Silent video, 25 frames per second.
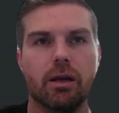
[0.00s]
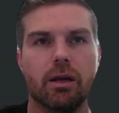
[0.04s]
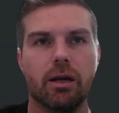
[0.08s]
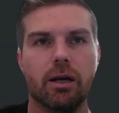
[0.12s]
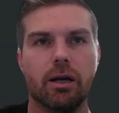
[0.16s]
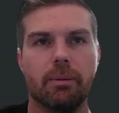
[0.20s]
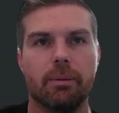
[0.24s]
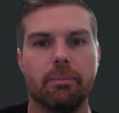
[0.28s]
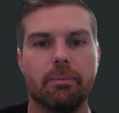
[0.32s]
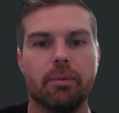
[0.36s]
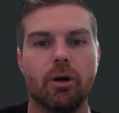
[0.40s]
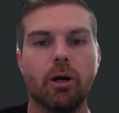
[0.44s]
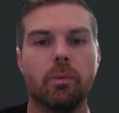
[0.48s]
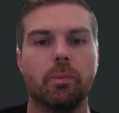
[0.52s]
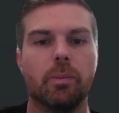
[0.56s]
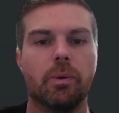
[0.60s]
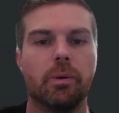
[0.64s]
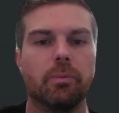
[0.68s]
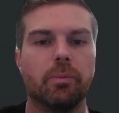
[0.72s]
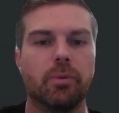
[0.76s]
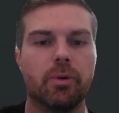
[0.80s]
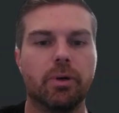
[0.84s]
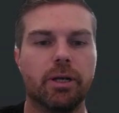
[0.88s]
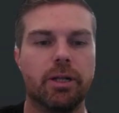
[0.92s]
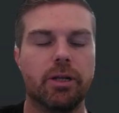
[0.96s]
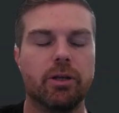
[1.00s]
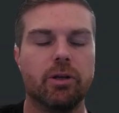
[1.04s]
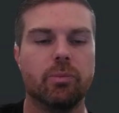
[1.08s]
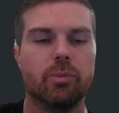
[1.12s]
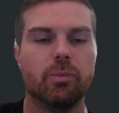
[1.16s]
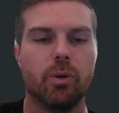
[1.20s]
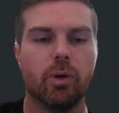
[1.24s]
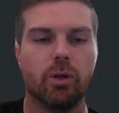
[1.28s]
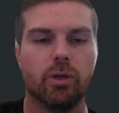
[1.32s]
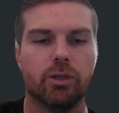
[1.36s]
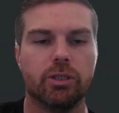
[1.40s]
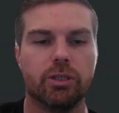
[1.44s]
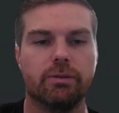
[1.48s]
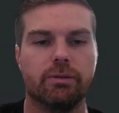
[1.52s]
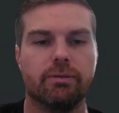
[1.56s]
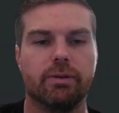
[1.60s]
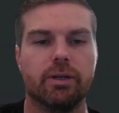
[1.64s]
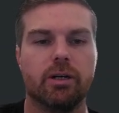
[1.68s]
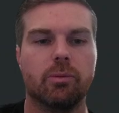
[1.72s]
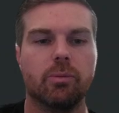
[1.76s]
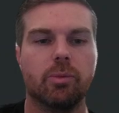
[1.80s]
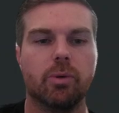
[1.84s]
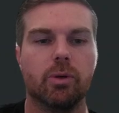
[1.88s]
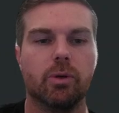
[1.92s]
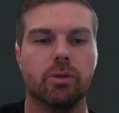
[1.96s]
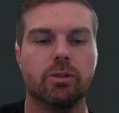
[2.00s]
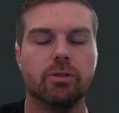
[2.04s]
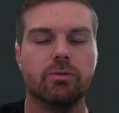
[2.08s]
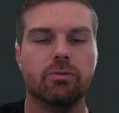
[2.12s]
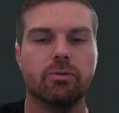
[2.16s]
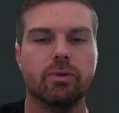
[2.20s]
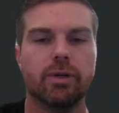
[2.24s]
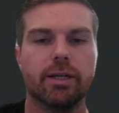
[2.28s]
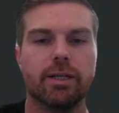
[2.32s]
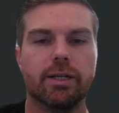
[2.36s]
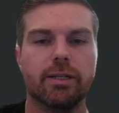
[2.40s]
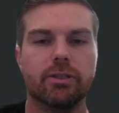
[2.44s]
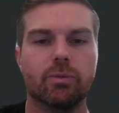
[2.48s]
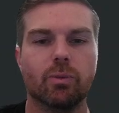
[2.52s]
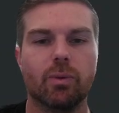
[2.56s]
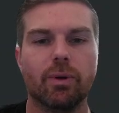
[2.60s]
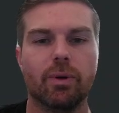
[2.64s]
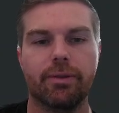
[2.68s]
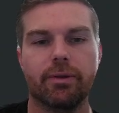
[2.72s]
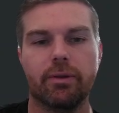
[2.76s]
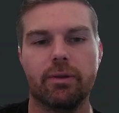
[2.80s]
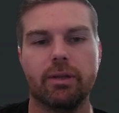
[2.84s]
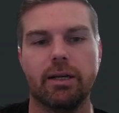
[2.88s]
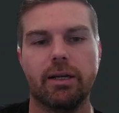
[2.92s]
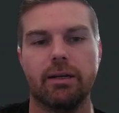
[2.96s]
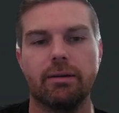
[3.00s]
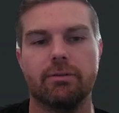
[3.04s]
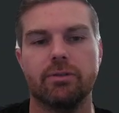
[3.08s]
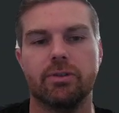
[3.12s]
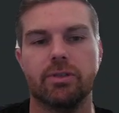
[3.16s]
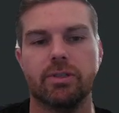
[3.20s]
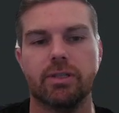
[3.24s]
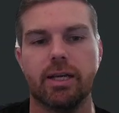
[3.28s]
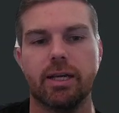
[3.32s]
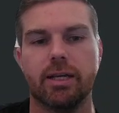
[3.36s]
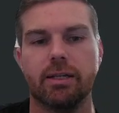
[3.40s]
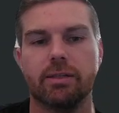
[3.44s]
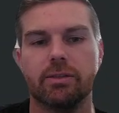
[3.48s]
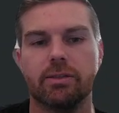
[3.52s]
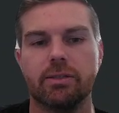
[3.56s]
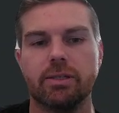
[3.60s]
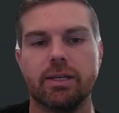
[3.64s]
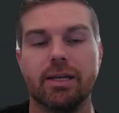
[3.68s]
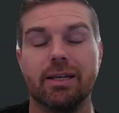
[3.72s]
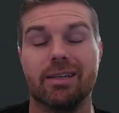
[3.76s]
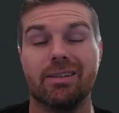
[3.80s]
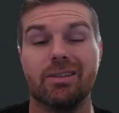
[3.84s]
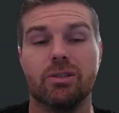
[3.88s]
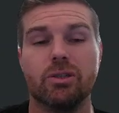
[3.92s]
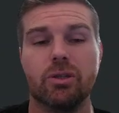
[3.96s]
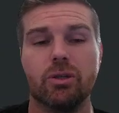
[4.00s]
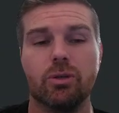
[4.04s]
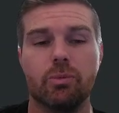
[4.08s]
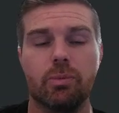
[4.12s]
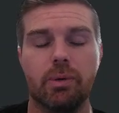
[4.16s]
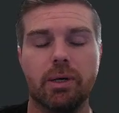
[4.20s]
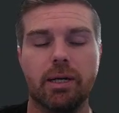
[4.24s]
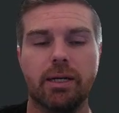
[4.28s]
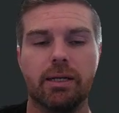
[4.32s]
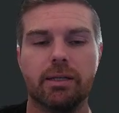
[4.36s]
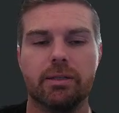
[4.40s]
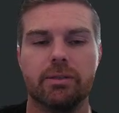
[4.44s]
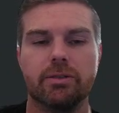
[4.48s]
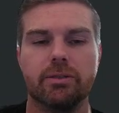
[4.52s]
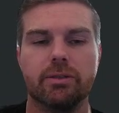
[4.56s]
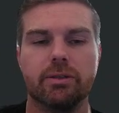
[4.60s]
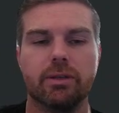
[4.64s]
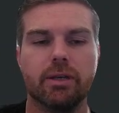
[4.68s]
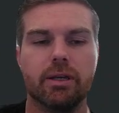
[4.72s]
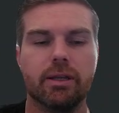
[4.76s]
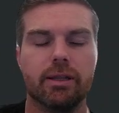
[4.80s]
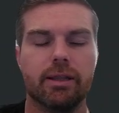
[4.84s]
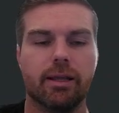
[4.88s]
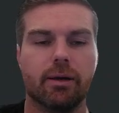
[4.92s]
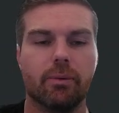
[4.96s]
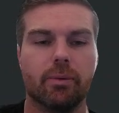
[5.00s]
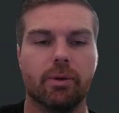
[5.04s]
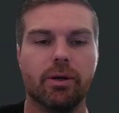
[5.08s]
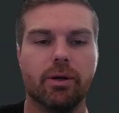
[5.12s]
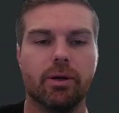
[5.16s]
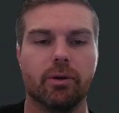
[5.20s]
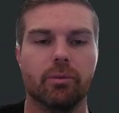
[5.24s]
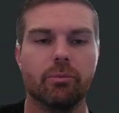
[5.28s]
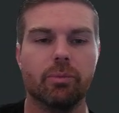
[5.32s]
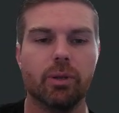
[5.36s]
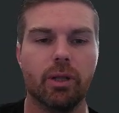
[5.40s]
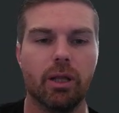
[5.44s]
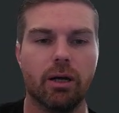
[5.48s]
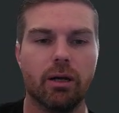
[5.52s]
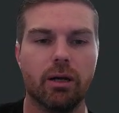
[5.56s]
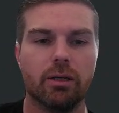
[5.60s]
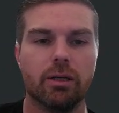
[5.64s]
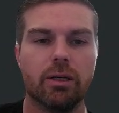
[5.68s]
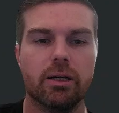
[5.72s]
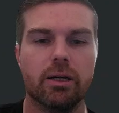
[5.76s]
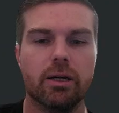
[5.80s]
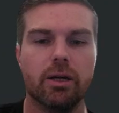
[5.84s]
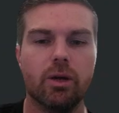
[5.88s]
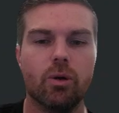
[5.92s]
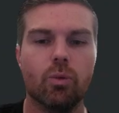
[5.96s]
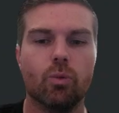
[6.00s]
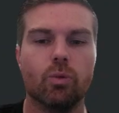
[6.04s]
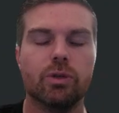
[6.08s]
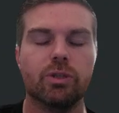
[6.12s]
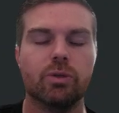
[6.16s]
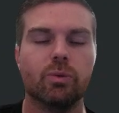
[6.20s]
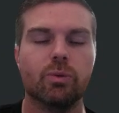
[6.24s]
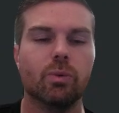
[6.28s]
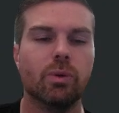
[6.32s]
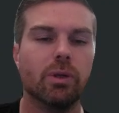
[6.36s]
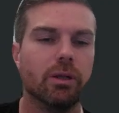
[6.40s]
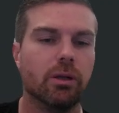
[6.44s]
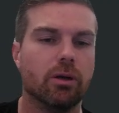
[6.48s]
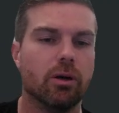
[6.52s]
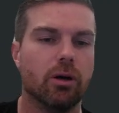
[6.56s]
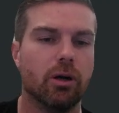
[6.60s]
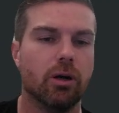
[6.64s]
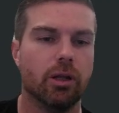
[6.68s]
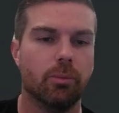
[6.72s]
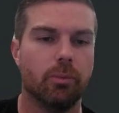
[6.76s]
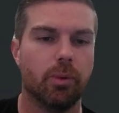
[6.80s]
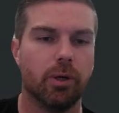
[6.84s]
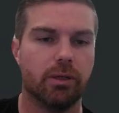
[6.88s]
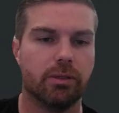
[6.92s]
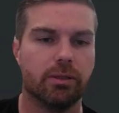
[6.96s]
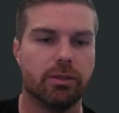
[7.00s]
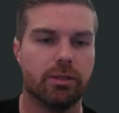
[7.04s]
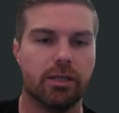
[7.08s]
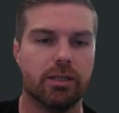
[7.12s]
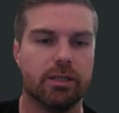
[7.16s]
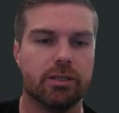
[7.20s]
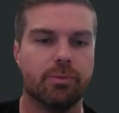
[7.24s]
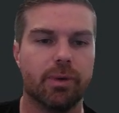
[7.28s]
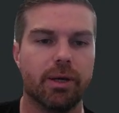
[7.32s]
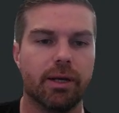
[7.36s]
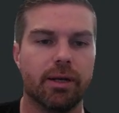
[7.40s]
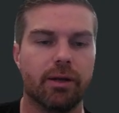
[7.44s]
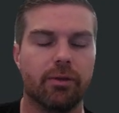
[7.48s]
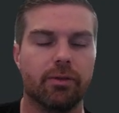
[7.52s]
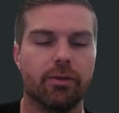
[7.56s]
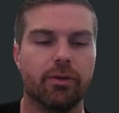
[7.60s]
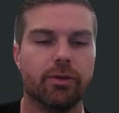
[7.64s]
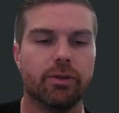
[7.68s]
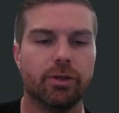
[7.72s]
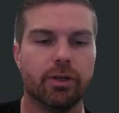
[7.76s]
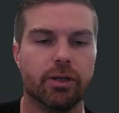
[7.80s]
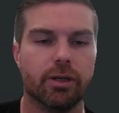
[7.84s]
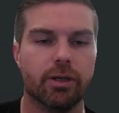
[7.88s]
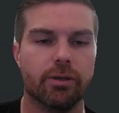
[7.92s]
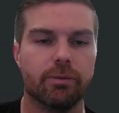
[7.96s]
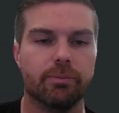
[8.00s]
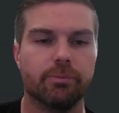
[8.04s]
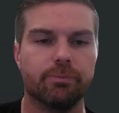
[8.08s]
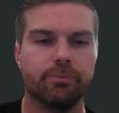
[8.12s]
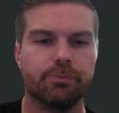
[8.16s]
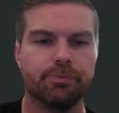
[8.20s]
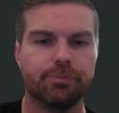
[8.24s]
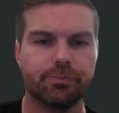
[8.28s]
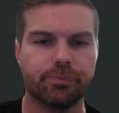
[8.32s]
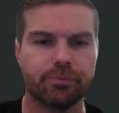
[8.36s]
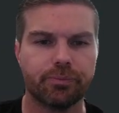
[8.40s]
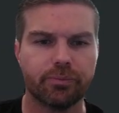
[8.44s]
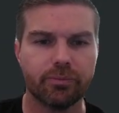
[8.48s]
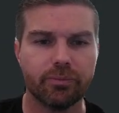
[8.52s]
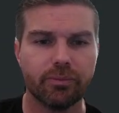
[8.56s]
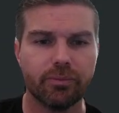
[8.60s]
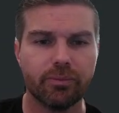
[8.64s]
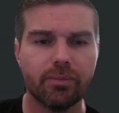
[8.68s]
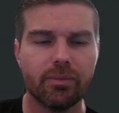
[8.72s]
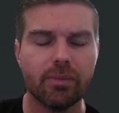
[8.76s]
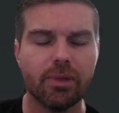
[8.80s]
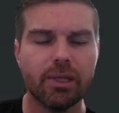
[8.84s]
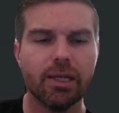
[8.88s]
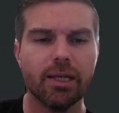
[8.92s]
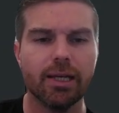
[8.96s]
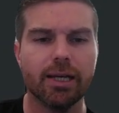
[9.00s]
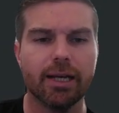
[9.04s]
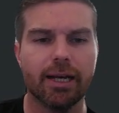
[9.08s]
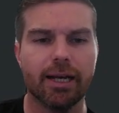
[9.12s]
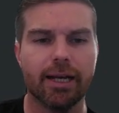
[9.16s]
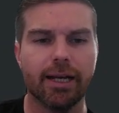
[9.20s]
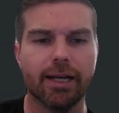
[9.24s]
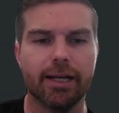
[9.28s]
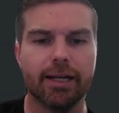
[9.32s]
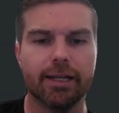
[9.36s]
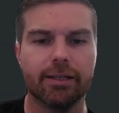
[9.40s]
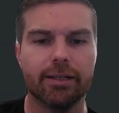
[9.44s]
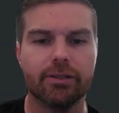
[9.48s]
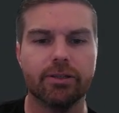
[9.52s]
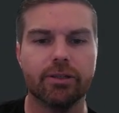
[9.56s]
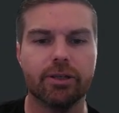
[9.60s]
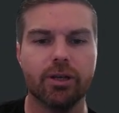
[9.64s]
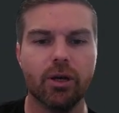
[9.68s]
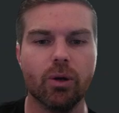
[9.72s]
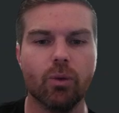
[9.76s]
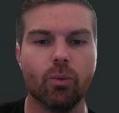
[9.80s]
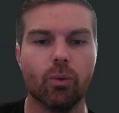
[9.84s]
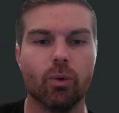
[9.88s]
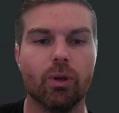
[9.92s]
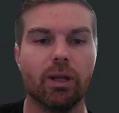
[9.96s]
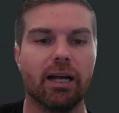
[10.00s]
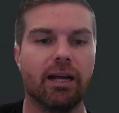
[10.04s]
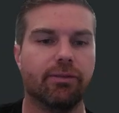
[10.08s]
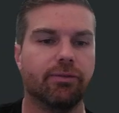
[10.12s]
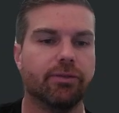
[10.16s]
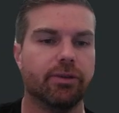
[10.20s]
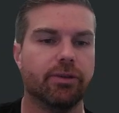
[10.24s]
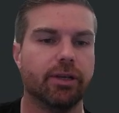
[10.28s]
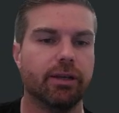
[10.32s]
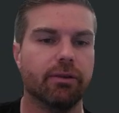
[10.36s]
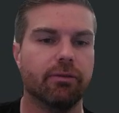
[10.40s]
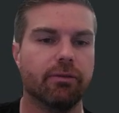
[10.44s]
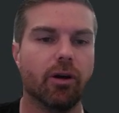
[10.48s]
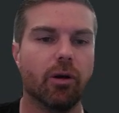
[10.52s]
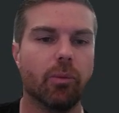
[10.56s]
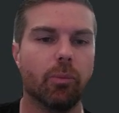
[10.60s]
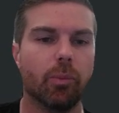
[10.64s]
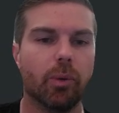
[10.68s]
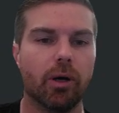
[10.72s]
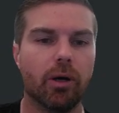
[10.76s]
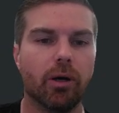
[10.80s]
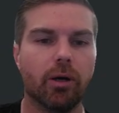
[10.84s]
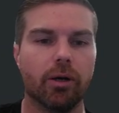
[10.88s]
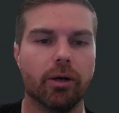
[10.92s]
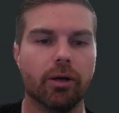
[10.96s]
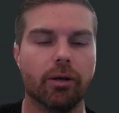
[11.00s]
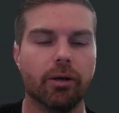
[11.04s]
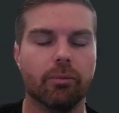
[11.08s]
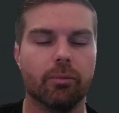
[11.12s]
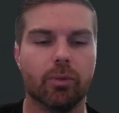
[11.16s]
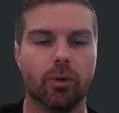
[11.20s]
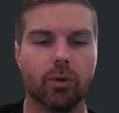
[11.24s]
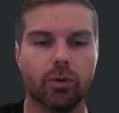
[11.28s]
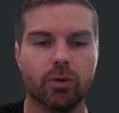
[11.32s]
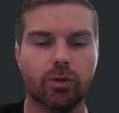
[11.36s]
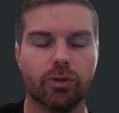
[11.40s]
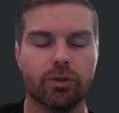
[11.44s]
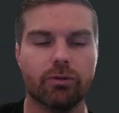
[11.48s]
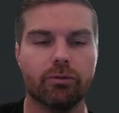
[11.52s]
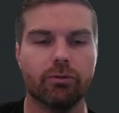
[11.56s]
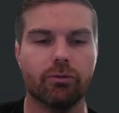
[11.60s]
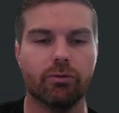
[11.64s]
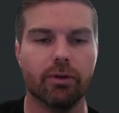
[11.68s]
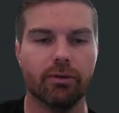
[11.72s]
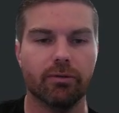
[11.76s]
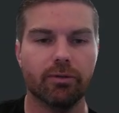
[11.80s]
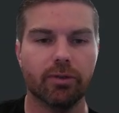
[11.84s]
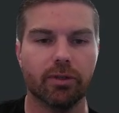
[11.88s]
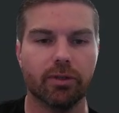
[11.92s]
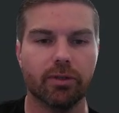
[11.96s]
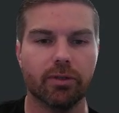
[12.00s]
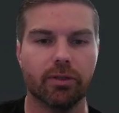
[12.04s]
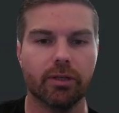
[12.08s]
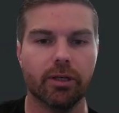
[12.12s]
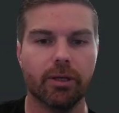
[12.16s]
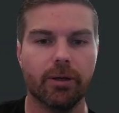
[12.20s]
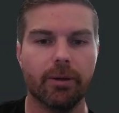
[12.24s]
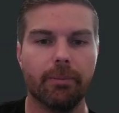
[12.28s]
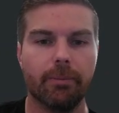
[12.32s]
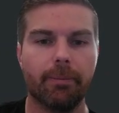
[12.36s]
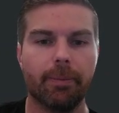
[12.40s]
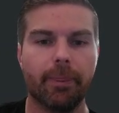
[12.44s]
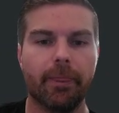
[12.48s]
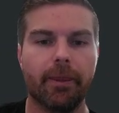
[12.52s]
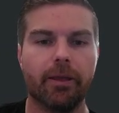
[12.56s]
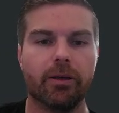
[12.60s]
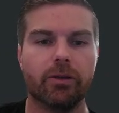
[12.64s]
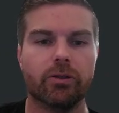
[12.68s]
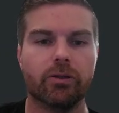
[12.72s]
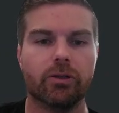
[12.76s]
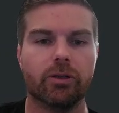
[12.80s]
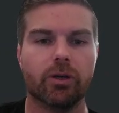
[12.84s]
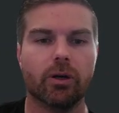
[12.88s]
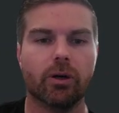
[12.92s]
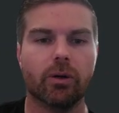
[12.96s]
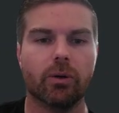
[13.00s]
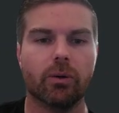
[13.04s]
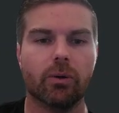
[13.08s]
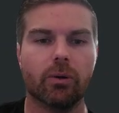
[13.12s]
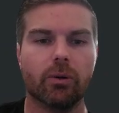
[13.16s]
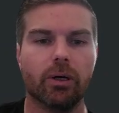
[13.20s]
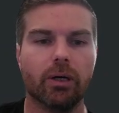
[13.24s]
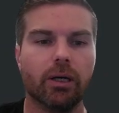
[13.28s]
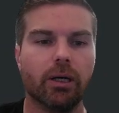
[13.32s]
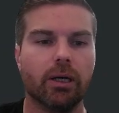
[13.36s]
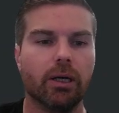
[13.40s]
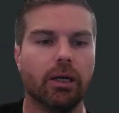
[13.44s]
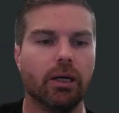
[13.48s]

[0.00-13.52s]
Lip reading: up a pretty good portion of our opponent's range when they'll have sets and 2 pairs that we unblock, which will call a pot size bet on the turn, and we'll have to give up on most rivers. So